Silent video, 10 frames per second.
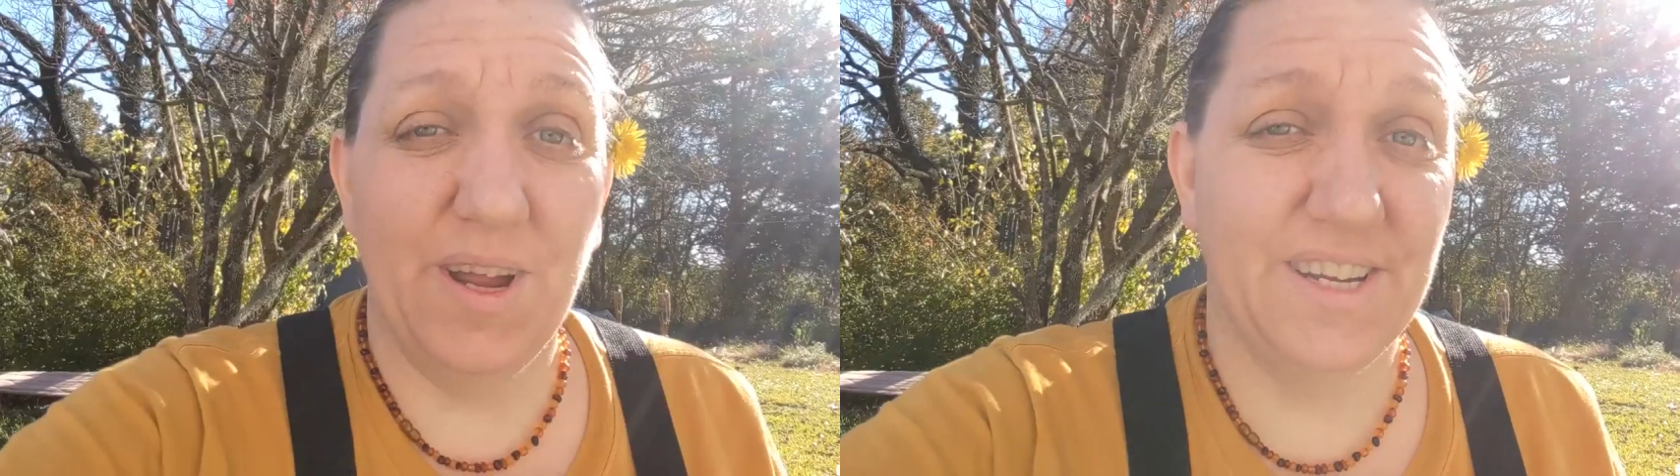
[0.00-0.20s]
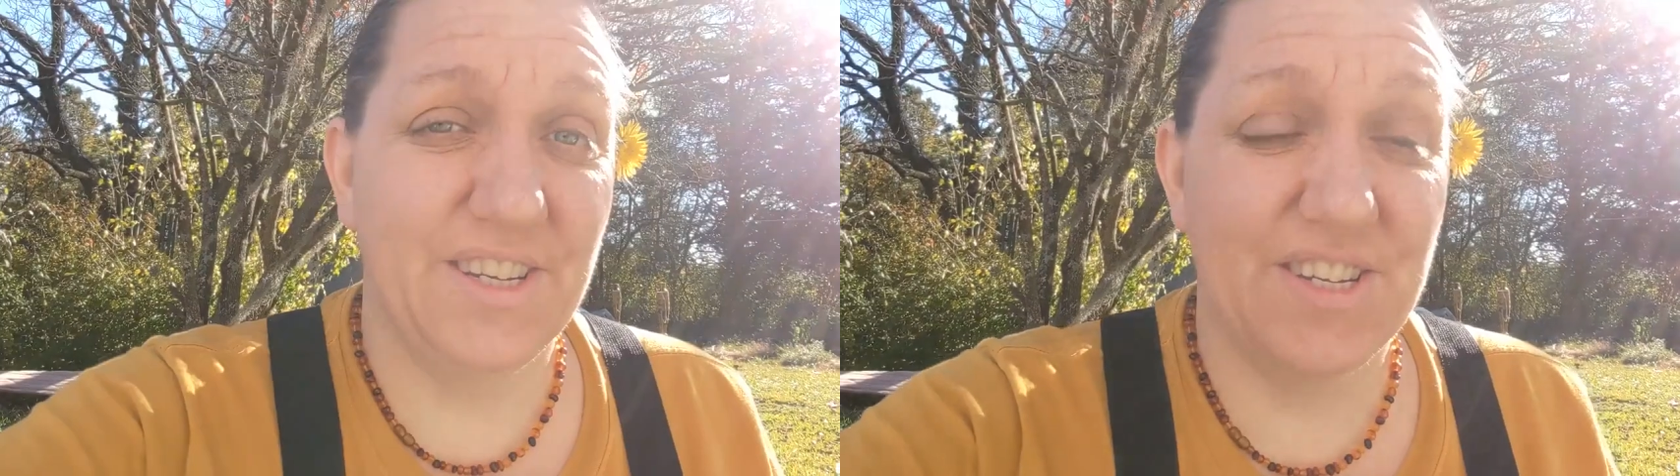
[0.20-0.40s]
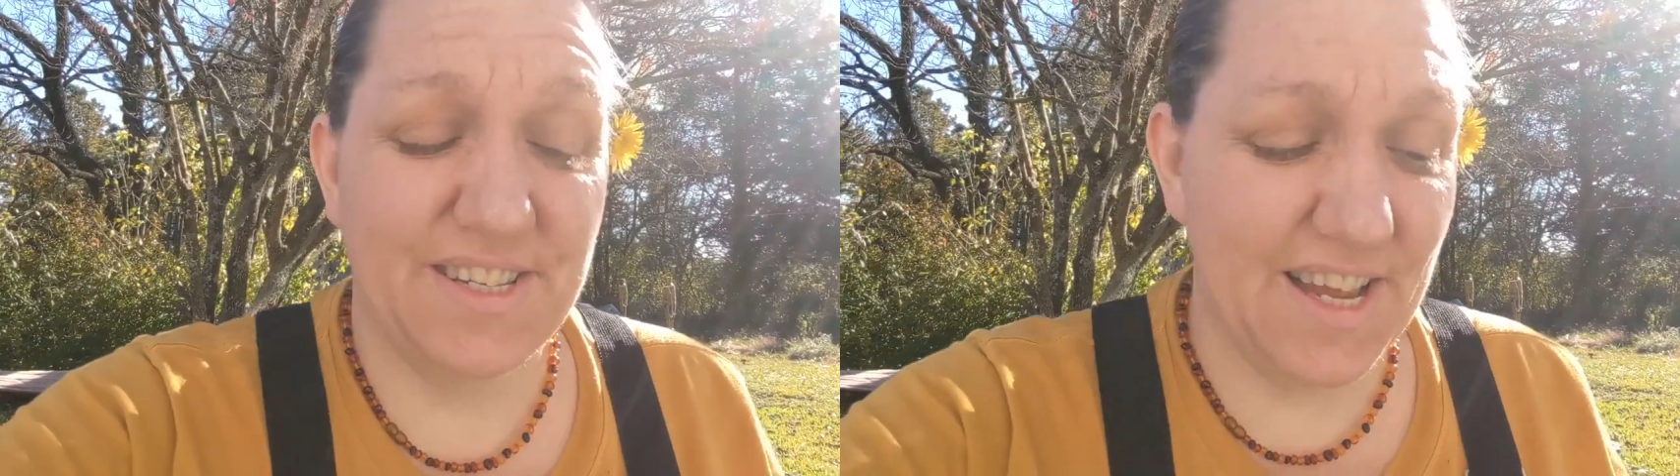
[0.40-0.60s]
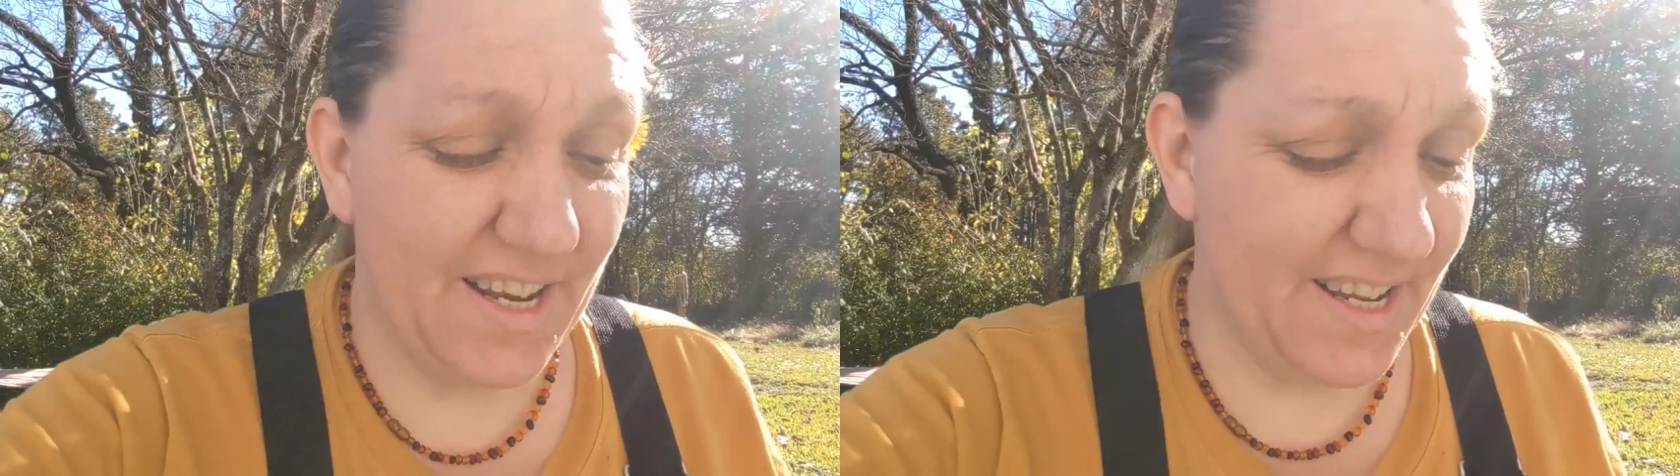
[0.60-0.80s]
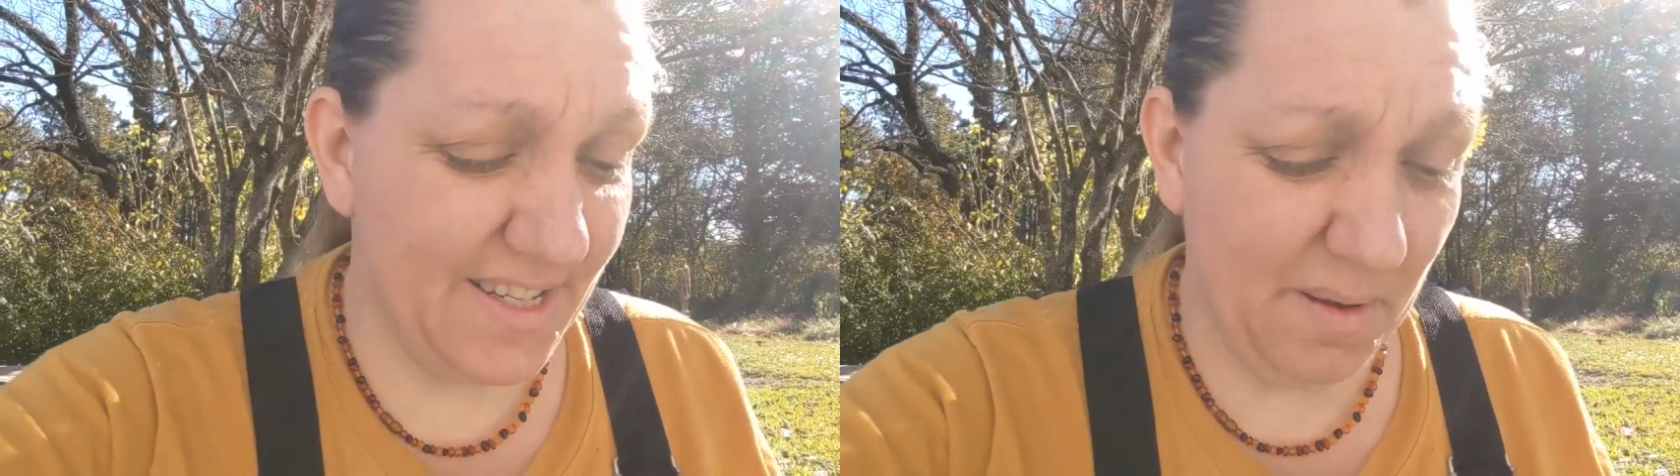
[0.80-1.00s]
you're wanting to
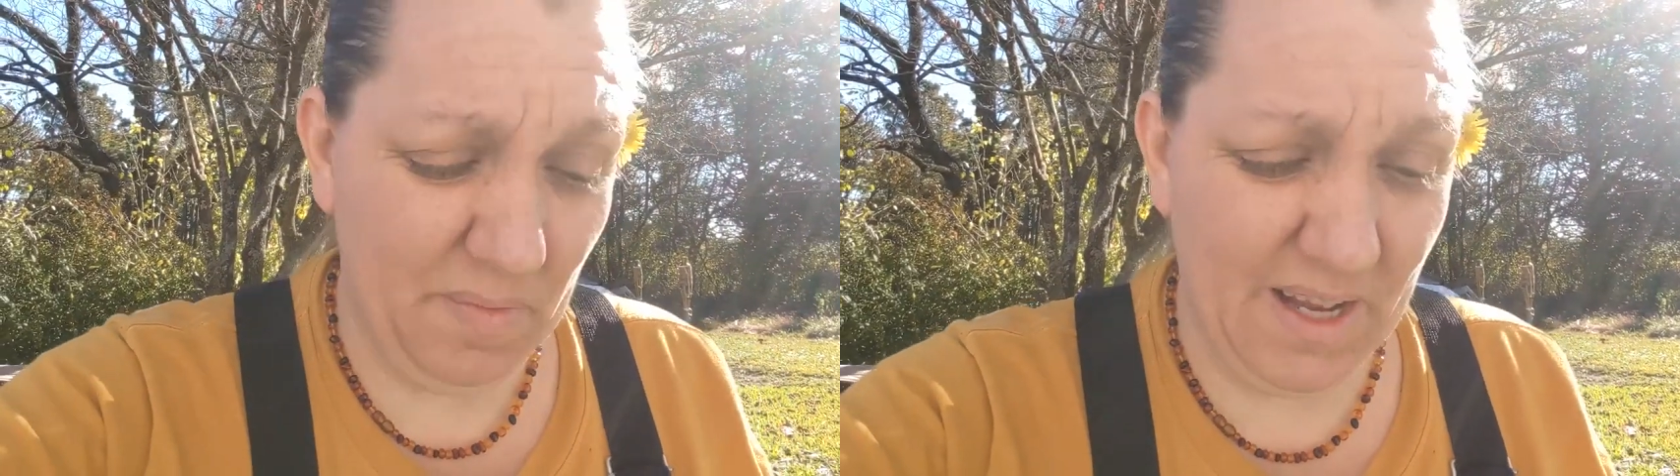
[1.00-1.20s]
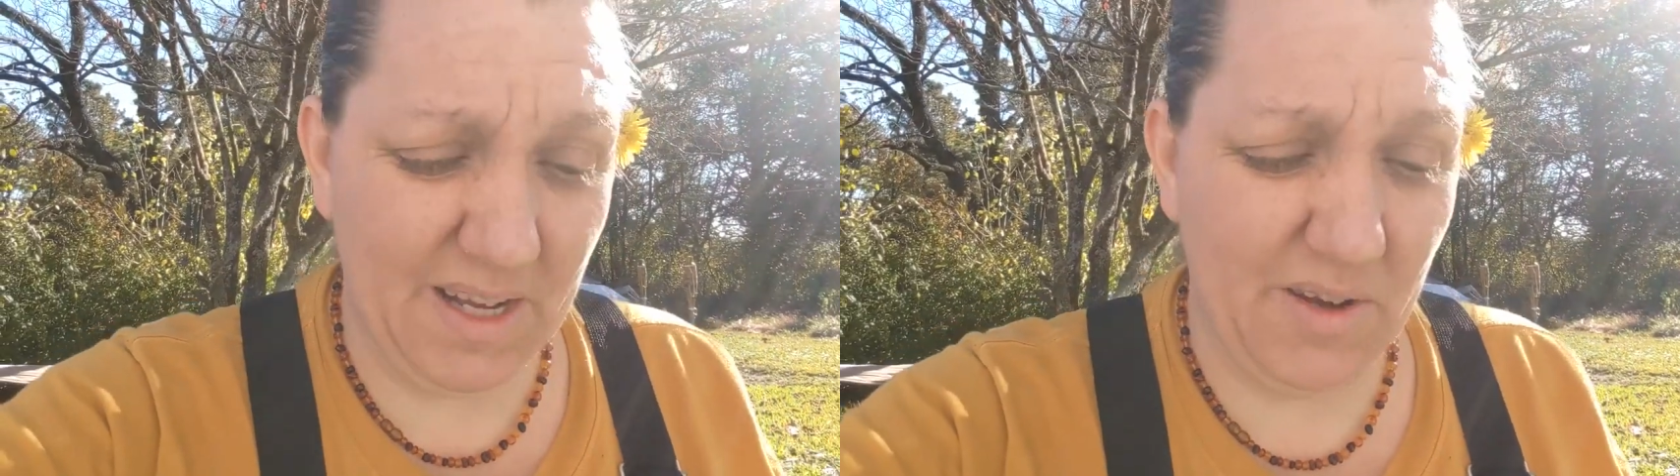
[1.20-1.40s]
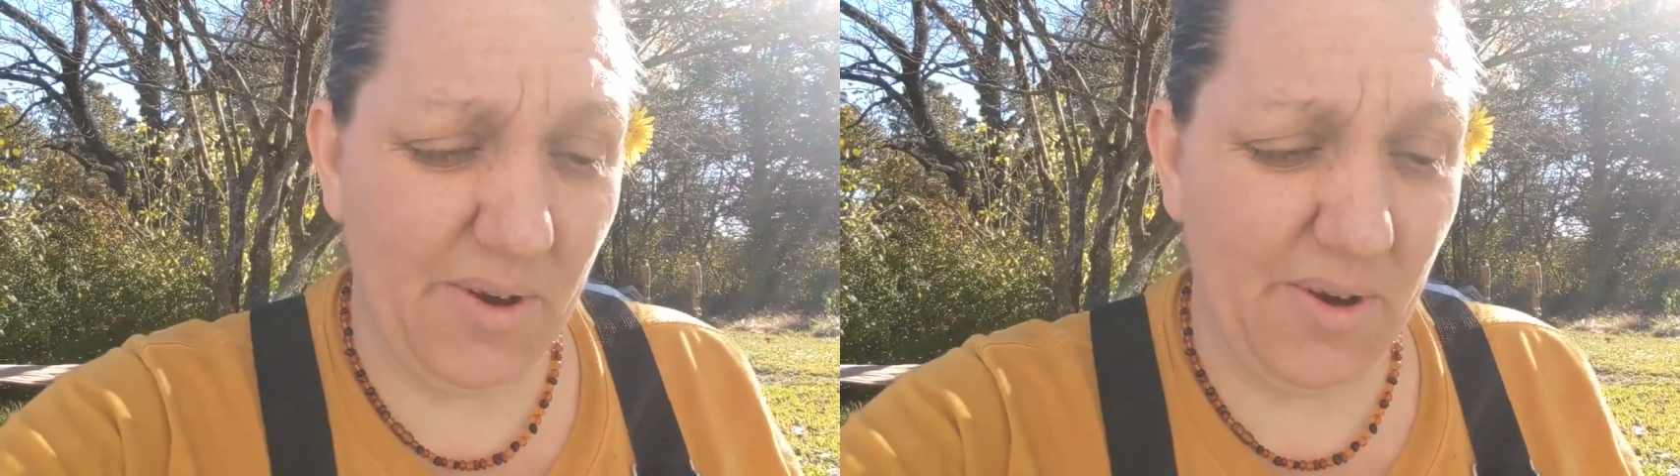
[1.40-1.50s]
send us something,